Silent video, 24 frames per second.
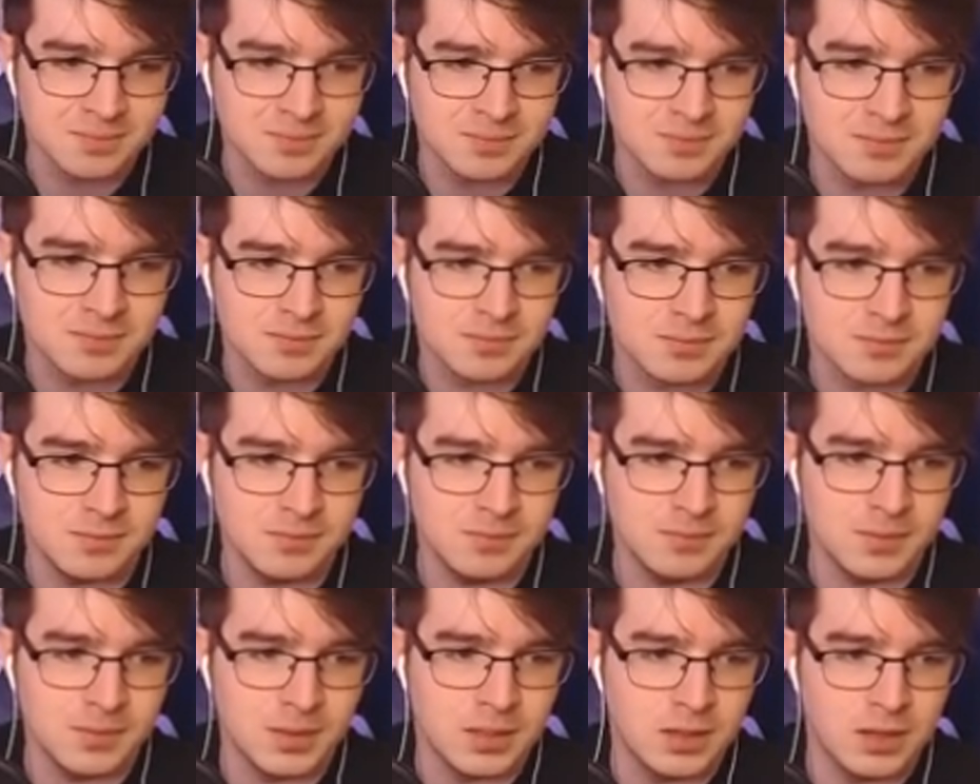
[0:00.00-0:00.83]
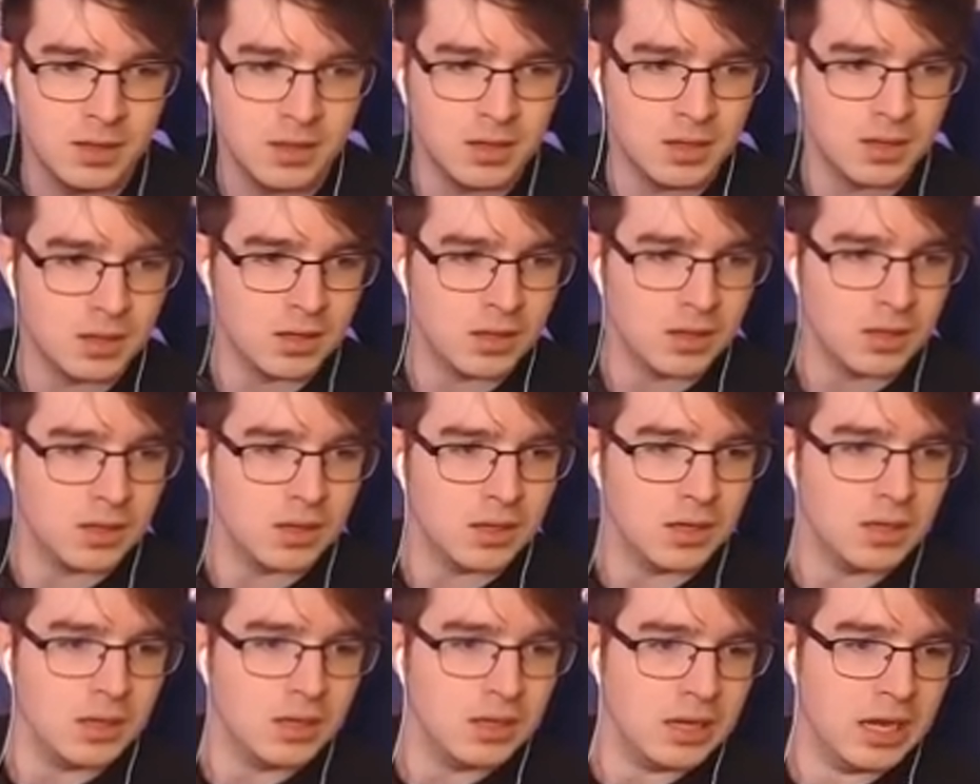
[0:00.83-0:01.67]

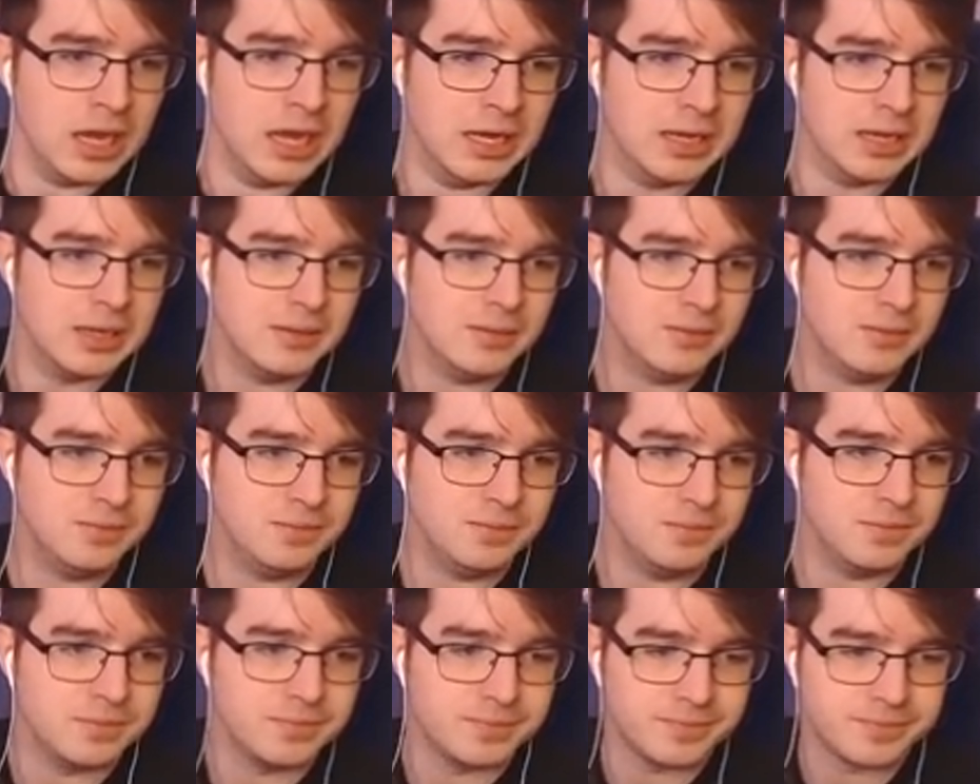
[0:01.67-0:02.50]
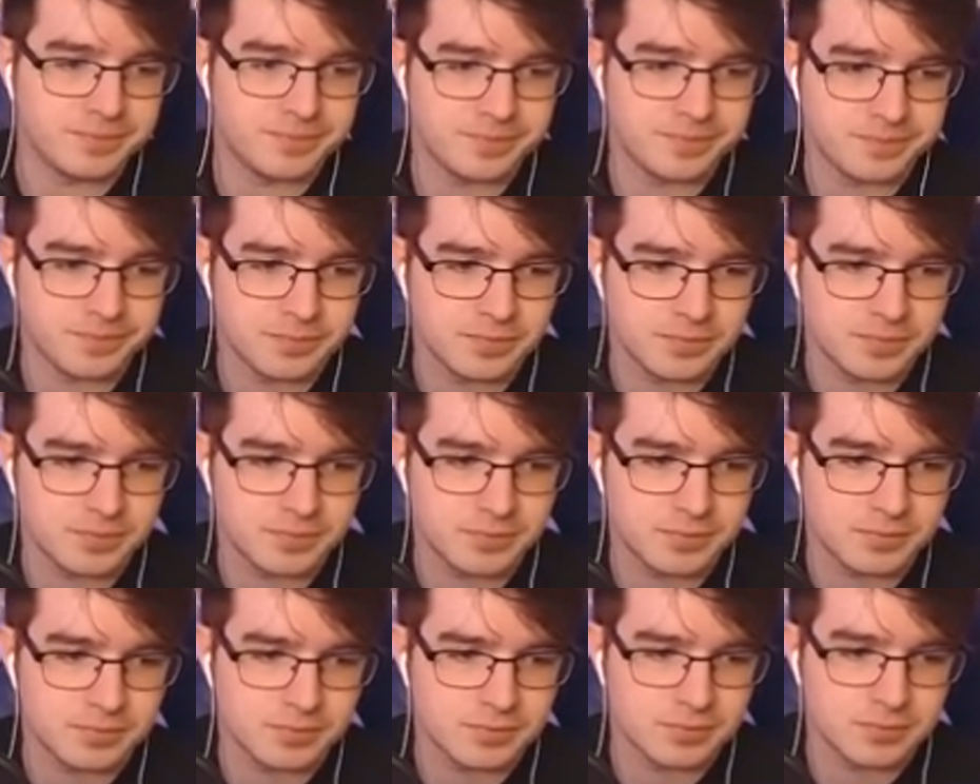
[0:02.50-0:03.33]

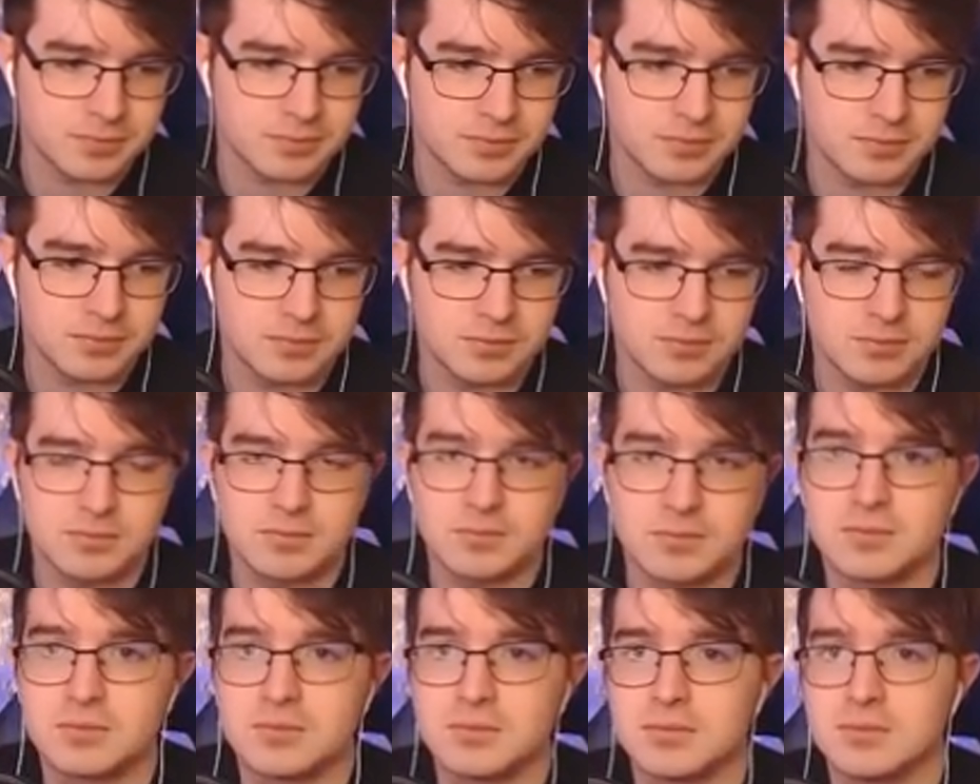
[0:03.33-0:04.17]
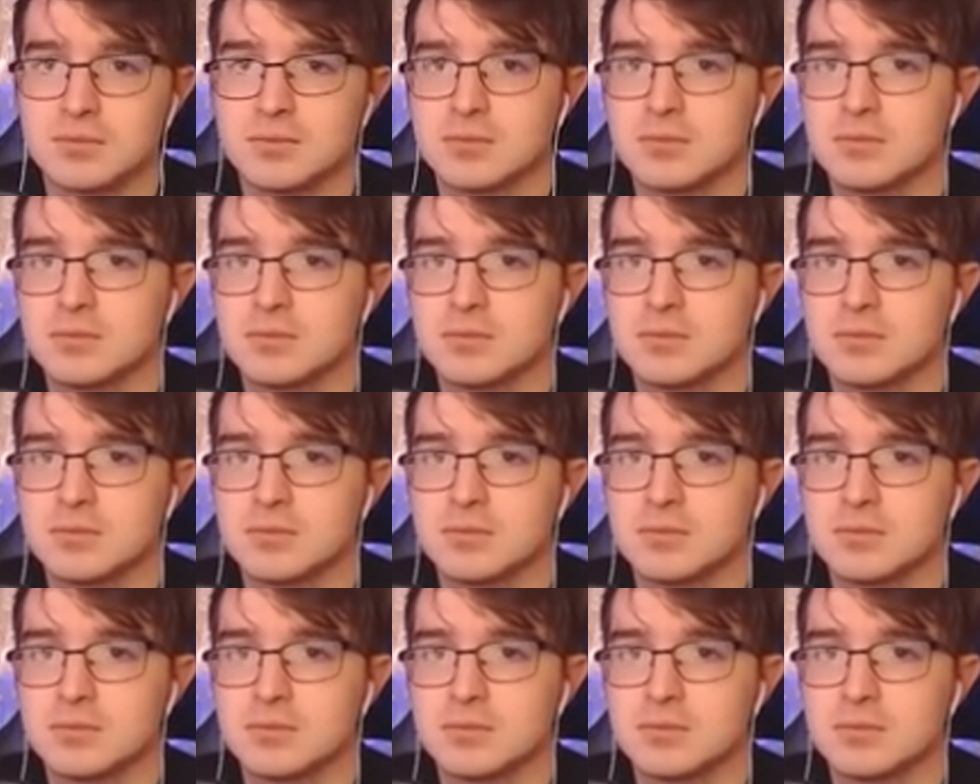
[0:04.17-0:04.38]
This person isn't speaking.